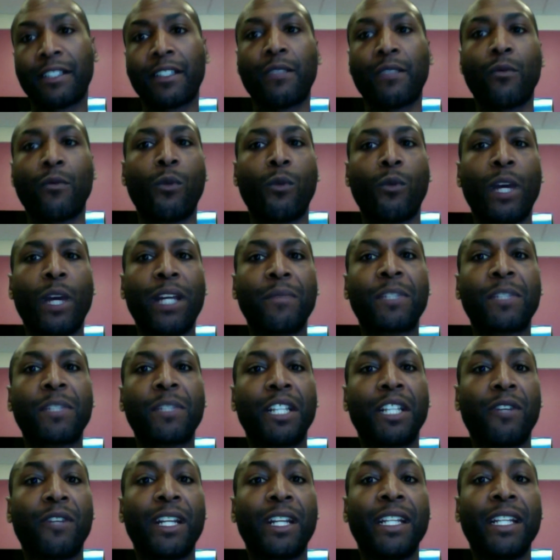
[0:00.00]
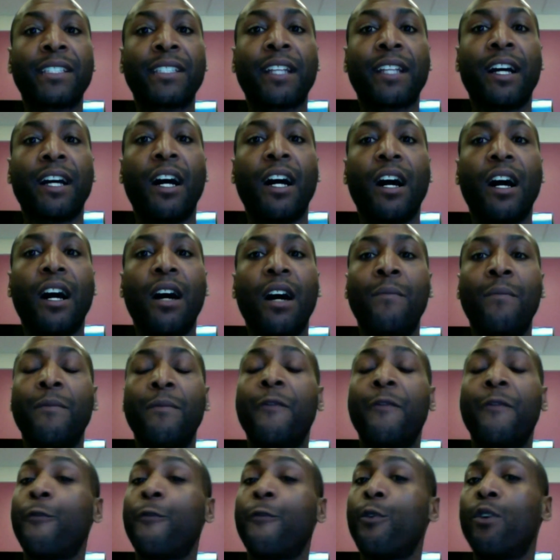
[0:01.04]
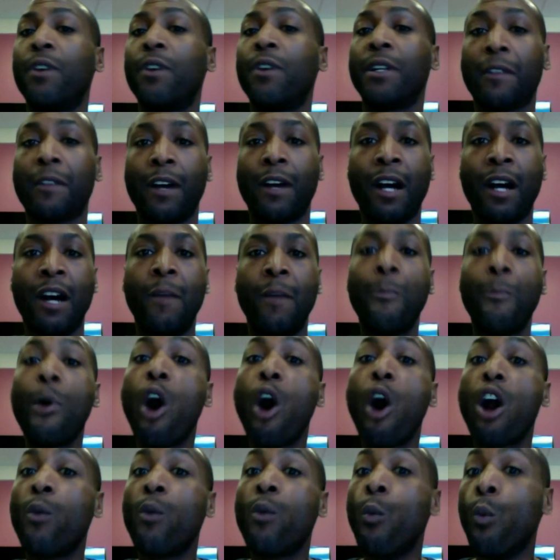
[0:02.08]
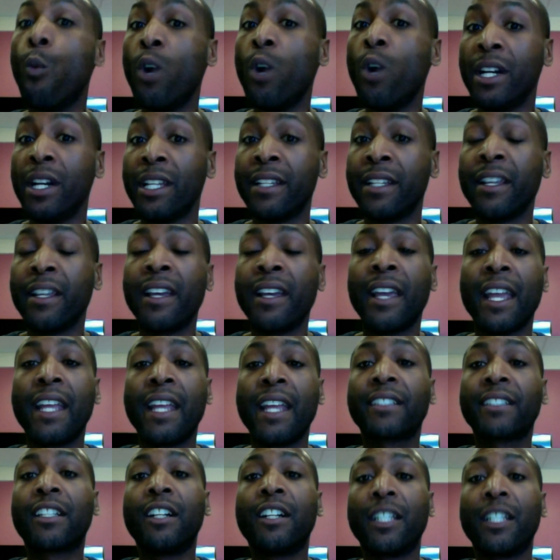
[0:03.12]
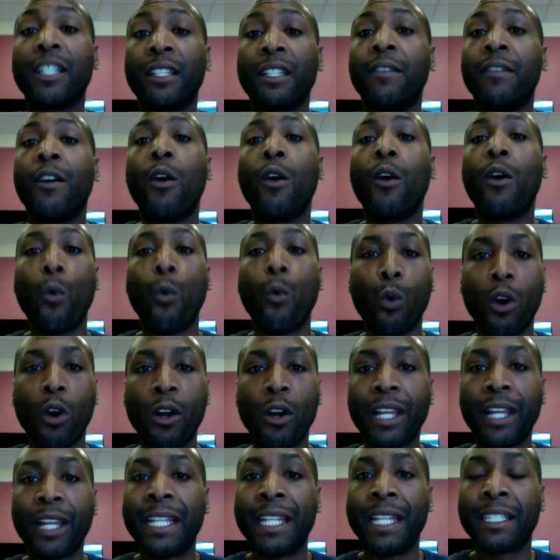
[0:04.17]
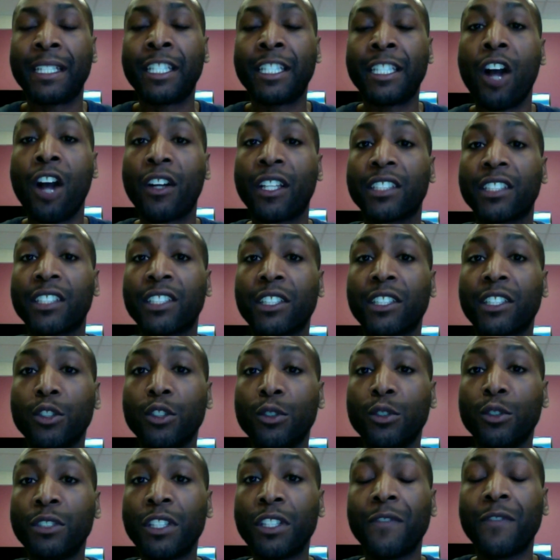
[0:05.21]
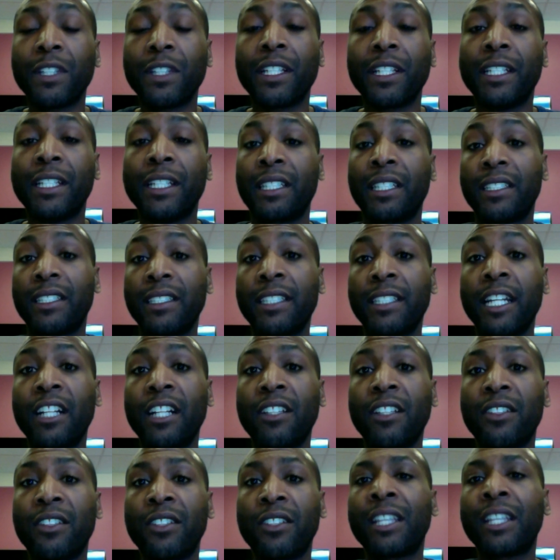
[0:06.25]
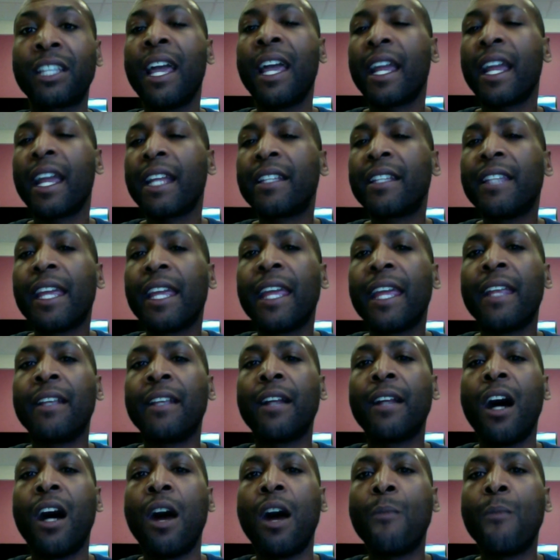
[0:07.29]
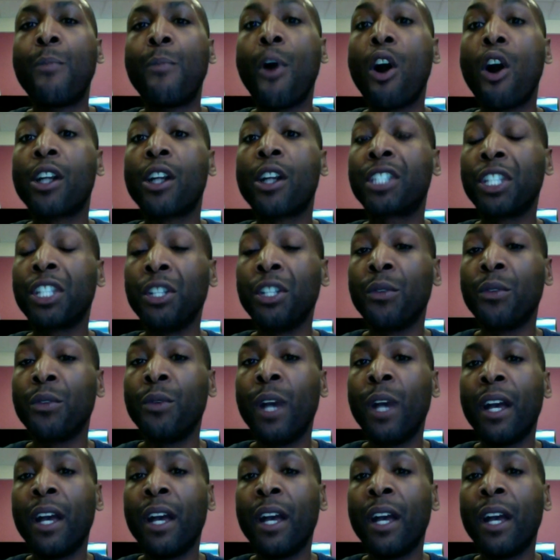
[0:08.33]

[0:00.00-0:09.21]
web series for part 1 is going to work and talk exclusively to sellers. And then part 2,